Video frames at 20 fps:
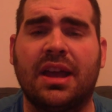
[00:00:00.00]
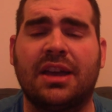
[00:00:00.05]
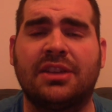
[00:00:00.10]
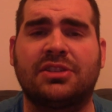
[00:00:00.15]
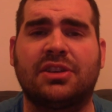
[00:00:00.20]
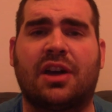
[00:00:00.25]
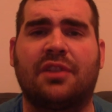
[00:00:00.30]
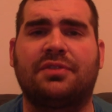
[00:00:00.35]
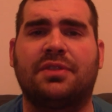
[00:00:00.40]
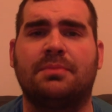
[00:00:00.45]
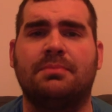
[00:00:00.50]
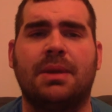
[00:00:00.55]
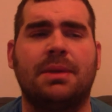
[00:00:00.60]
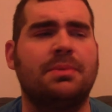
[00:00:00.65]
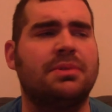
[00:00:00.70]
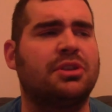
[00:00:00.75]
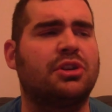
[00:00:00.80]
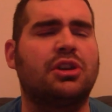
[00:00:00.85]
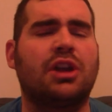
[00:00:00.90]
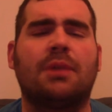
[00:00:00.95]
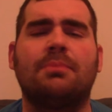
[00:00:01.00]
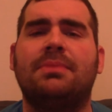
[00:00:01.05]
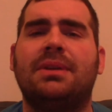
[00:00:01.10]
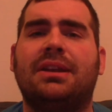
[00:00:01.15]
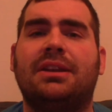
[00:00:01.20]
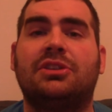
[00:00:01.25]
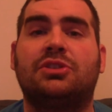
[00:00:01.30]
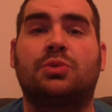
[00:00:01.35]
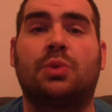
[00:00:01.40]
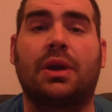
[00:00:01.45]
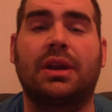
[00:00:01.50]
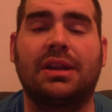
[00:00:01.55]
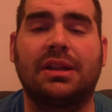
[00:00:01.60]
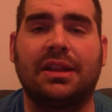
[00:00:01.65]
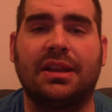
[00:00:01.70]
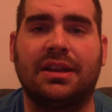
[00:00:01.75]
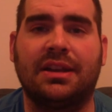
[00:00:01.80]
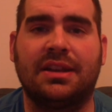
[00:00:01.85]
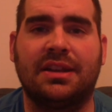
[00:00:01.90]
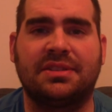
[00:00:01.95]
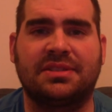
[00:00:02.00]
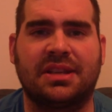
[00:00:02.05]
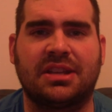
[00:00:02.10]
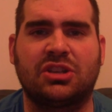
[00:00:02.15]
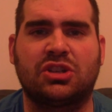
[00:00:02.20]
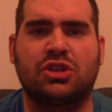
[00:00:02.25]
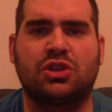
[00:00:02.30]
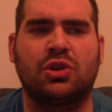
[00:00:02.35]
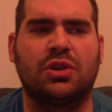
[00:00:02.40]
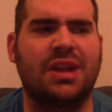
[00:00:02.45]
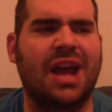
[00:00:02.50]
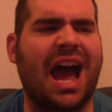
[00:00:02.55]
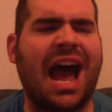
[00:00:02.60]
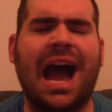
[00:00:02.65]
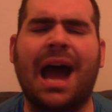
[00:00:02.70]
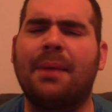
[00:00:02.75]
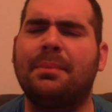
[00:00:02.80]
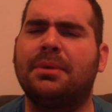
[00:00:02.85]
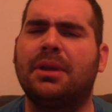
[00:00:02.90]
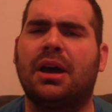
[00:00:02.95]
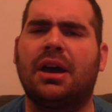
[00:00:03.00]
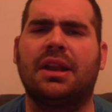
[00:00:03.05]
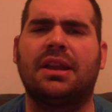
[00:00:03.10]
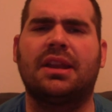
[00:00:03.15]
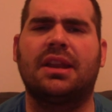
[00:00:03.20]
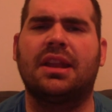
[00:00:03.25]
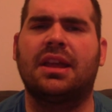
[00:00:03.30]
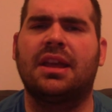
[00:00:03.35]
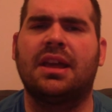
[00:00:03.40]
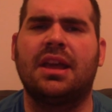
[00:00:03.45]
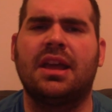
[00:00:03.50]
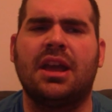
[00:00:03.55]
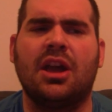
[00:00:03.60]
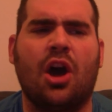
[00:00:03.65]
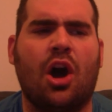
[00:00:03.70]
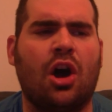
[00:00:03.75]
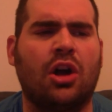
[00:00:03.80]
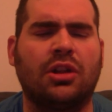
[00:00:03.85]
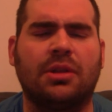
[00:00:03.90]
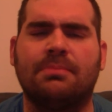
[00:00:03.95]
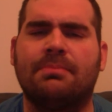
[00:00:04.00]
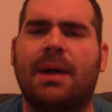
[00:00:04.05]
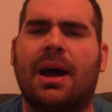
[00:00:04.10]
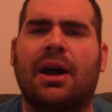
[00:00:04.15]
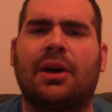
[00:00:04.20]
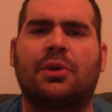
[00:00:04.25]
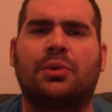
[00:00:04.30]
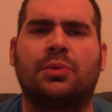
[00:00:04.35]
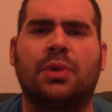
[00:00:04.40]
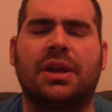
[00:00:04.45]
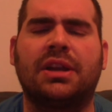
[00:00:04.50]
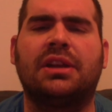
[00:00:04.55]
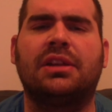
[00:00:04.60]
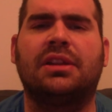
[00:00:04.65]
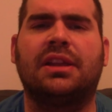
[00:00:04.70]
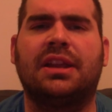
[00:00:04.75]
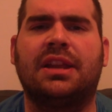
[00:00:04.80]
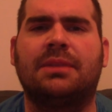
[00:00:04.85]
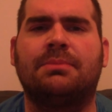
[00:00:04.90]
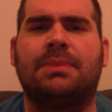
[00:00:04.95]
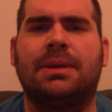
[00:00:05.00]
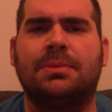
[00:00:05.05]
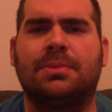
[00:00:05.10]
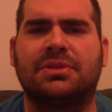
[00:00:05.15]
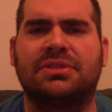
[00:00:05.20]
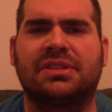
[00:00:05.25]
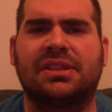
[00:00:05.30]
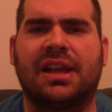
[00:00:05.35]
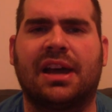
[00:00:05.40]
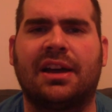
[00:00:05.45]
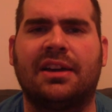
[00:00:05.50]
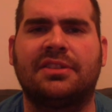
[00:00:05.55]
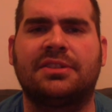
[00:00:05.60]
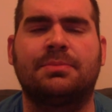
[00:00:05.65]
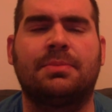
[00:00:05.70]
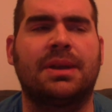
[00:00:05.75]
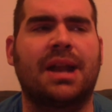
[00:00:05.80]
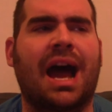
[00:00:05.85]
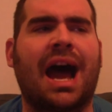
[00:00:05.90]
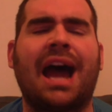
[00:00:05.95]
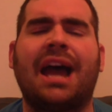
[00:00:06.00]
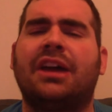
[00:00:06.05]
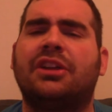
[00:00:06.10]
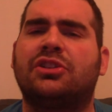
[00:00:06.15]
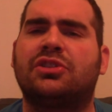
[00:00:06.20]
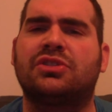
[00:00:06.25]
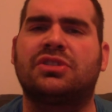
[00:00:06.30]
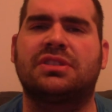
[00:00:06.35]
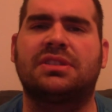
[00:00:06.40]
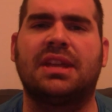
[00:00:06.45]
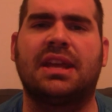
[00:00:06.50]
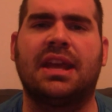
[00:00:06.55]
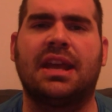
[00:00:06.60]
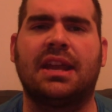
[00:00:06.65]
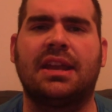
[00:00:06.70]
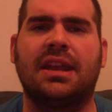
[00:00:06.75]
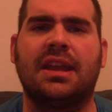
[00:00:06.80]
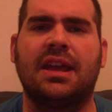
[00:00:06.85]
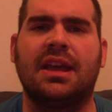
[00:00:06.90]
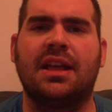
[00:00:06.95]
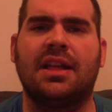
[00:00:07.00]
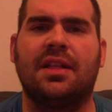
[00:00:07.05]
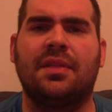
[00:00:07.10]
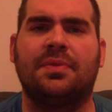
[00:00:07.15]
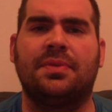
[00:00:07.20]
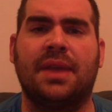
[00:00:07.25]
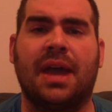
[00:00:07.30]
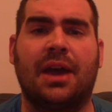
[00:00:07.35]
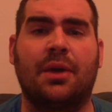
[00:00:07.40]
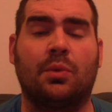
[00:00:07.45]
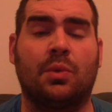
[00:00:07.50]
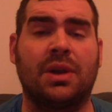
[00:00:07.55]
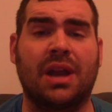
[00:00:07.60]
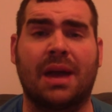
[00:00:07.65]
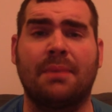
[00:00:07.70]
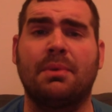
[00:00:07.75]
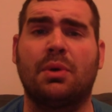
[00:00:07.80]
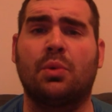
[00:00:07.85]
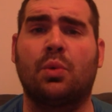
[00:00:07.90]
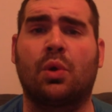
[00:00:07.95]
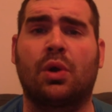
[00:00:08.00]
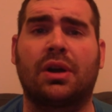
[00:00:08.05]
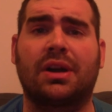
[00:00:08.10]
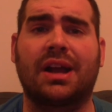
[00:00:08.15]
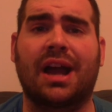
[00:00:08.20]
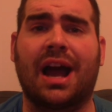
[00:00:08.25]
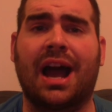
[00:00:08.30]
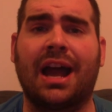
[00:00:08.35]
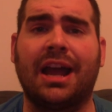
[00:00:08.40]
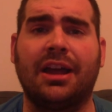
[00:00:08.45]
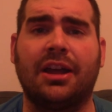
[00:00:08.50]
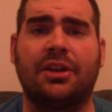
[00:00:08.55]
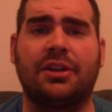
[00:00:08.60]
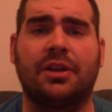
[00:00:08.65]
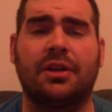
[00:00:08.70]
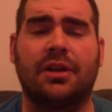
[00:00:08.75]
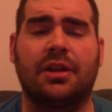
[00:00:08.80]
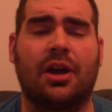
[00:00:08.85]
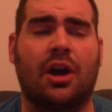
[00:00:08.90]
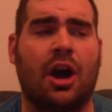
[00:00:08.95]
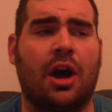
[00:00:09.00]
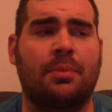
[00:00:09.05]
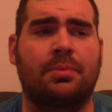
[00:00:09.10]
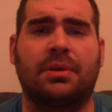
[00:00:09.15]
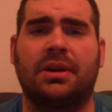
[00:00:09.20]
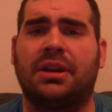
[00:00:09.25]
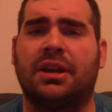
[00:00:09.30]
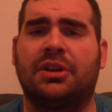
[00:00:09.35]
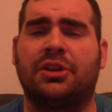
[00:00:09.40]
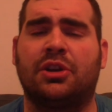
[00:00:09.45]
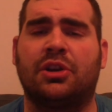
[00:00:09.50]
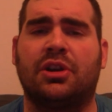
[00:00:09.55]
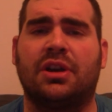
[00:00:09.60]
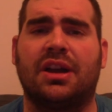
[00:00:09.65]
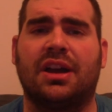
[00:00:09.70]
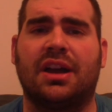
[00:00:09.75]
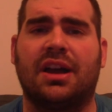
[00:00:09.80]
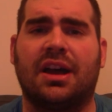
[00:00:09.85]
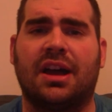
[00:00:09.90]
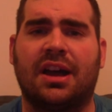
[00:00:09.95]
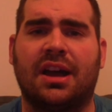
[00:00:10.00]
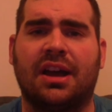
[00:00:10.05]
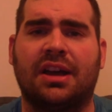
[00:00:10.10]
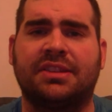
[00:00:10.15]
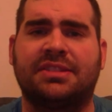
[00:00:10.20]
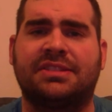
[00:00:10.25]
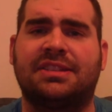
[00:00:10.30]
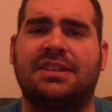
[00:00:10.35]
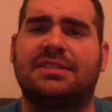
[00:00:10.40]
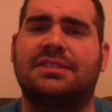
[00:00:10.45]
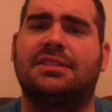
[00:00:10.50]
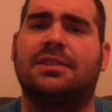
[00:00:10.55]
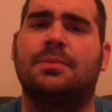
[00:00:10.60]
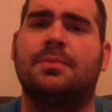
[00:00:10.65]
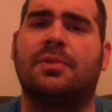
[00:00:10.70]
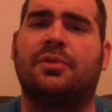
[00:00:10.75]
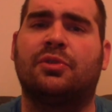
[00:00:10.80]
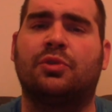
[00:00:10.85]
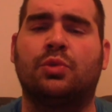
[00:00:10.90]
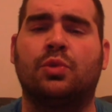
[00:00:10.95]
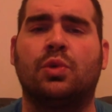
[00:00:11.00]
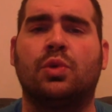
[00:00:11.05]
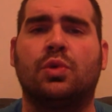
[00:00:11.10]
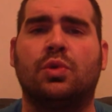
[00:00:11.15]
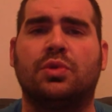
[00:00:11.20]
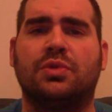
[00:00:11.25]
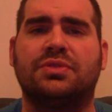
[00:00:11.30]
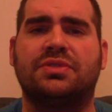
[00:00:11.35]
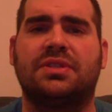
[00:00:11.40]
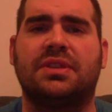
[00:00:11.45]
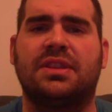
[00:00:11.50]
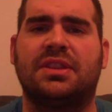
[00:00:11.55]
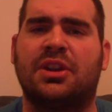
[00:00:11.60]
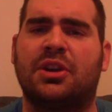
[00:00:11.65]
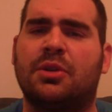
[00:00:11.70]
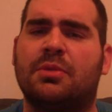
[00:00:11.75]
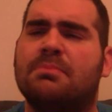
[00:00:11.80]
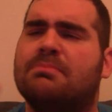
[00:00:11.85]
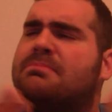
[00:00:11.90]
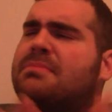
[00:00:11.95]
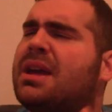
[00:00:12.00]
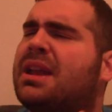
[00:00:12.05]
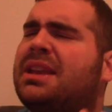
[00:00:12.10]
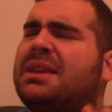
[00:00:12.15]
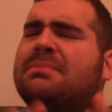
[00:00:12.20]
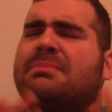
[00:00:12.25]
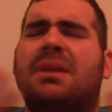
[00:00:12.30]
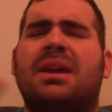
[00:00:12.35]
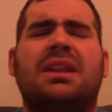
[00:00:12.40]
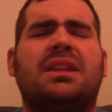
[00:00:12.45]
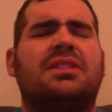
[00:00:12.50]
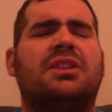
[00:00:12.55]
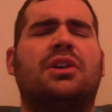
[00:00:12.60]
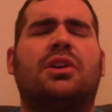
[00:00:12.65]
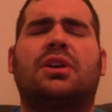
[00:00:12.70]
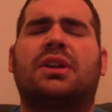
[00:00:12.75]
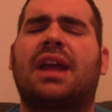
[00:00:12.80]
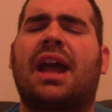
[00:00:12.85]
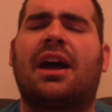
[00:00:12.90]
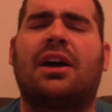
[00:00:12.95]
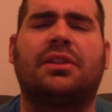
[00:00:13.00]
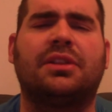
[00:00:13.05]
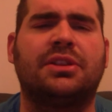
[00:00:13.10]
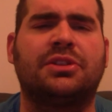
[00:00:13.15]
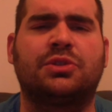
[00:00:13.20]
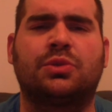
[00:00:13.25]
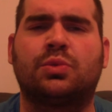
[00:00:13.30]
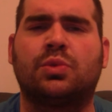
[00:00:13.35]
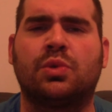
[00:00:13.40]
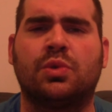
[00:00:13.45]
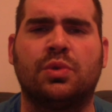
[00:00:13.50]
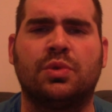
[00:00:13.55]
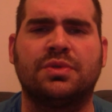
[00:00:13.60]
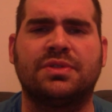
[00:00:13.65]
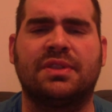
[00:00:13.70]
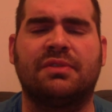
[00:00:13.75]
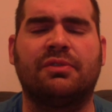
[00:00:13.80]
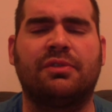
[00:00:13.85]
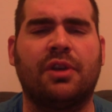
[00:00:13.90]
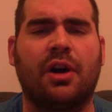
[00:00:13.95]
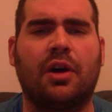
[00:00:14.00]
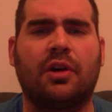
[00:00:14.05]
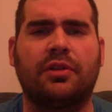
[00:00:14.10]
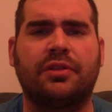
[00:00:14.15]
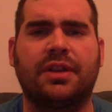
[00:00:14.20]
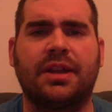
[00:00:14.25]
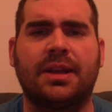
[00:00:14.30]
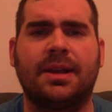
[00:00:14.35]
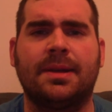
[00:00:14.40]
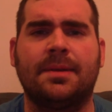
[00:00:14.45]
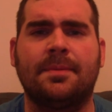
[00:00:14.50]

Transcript: as often. Maybe they're not being as regulated as they should. I'm not all about regulating people's lives, but I understand that when I'm at work, I under, operate under a system of rules. There are many, many, there are countless rules involved